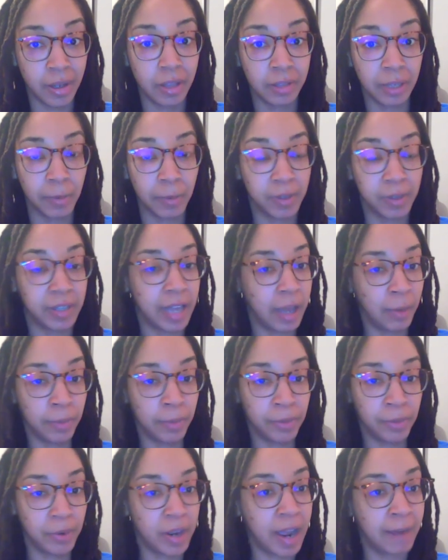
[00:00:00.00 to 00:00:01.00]
They were down
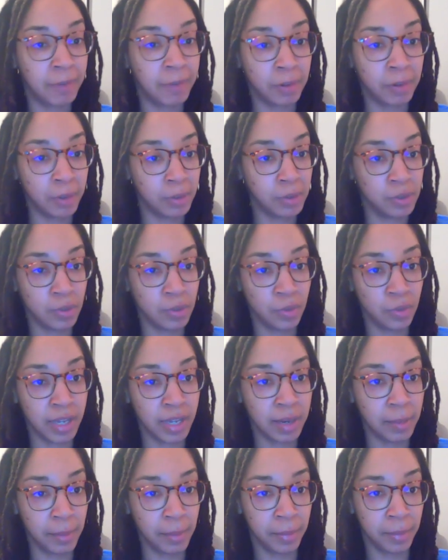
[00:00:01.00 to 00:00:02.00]
3 after those 2
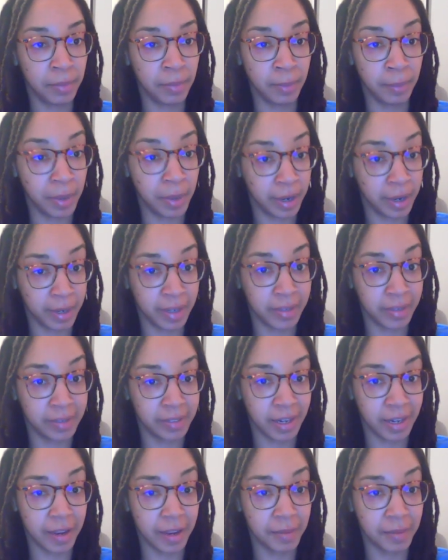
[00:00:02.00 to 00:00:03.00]
Dame buckets
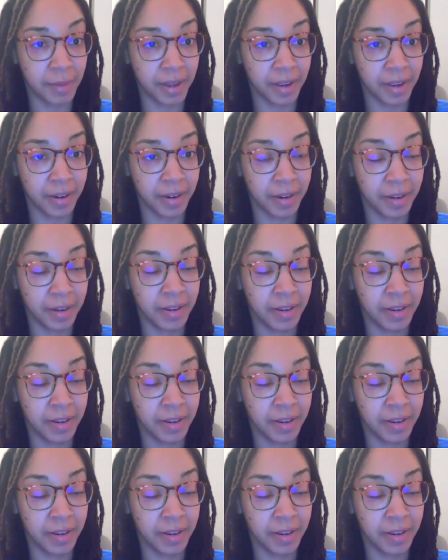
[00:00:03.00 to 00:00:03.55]
that he made.